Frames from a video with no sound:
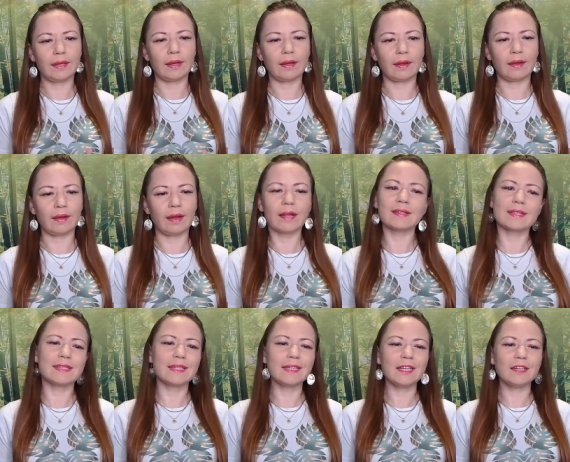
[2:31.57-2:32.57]
I'll
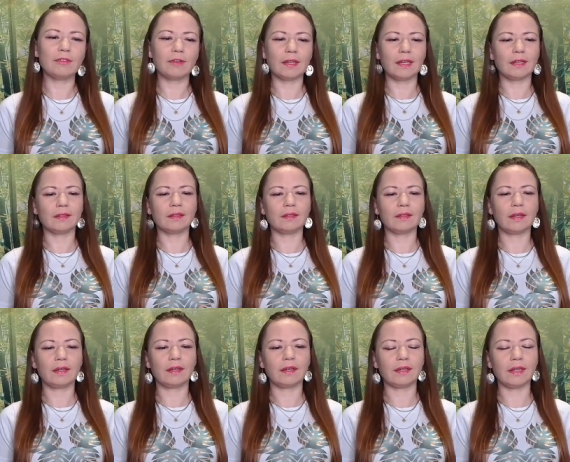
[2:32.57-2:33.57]
see if I can
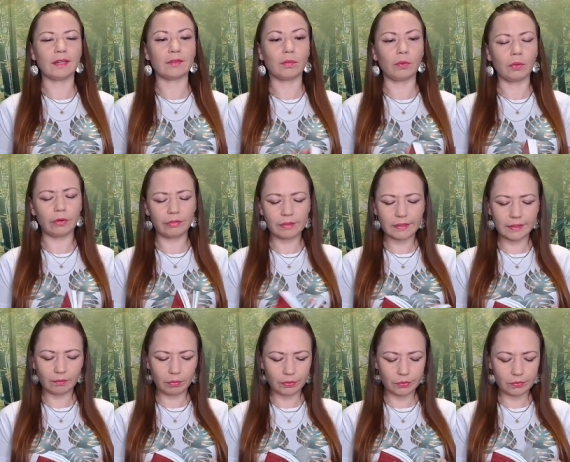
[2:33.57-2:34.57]
get more of the
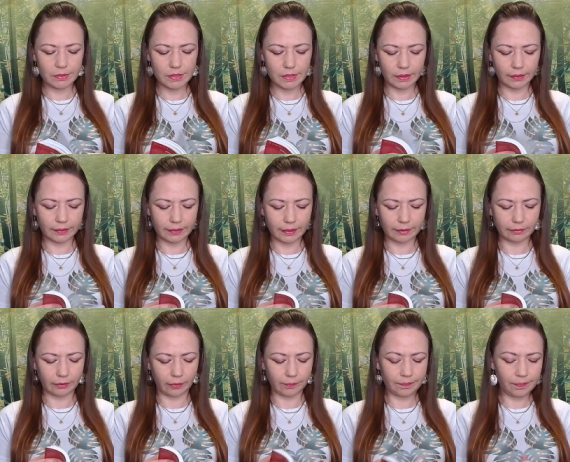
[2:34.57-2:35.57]
table to be seen, I don't
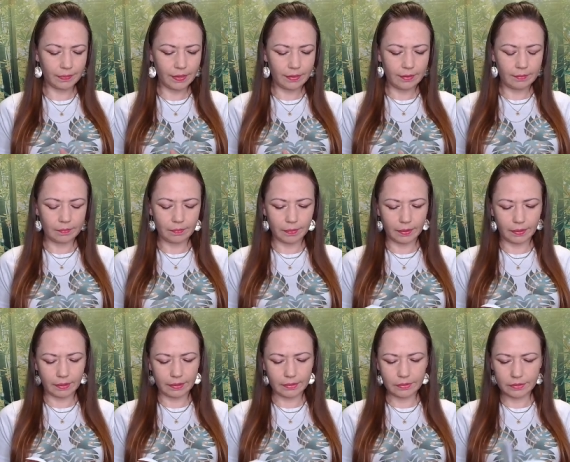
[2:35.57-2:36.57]
know.
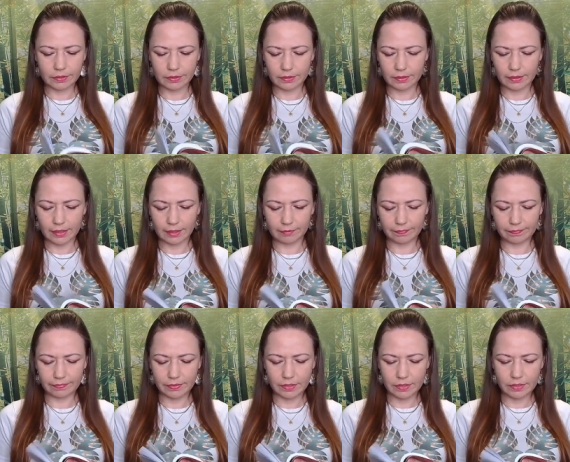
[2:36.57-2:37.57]
But yeah,
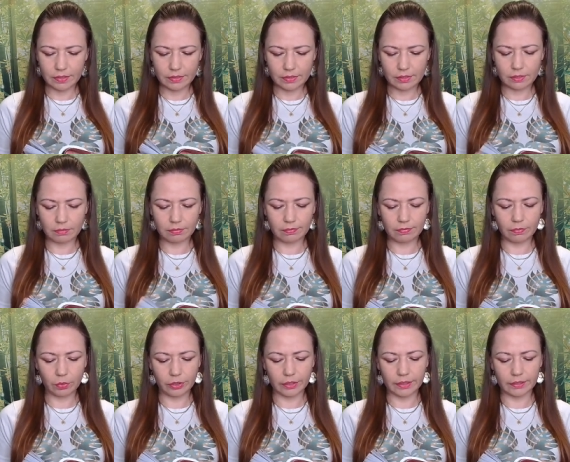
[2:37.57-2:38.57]
this is
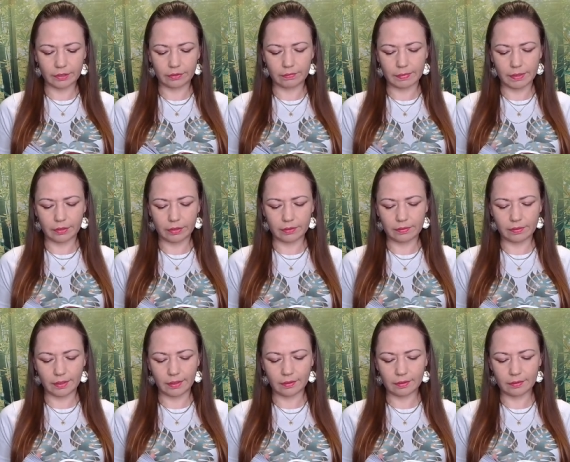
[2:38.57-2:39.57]
working out better, I
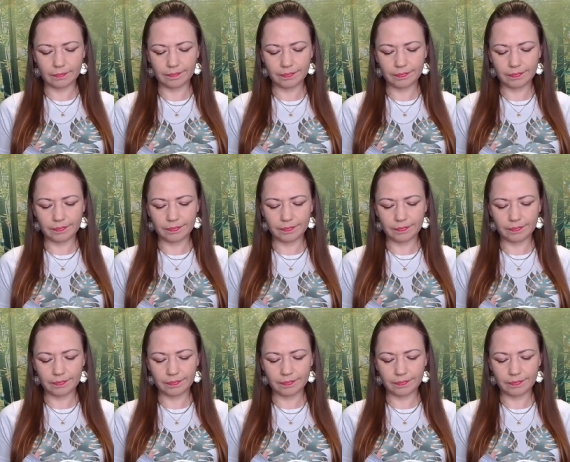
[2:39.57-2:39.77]
think.